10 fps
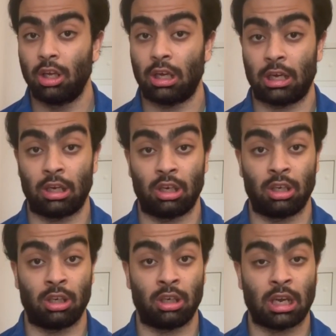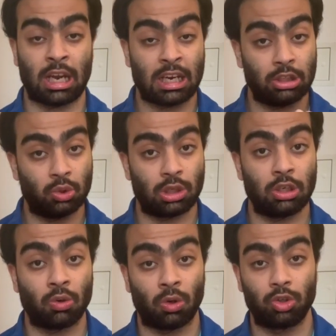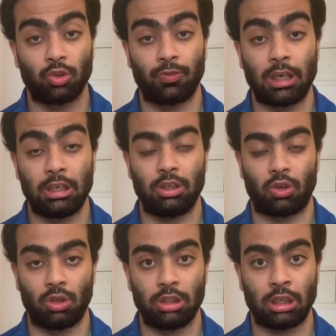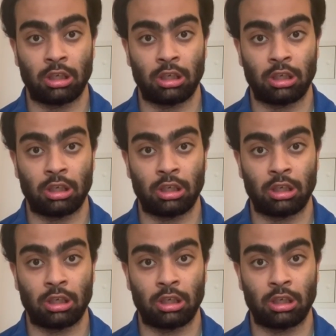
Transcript: And you can also find all the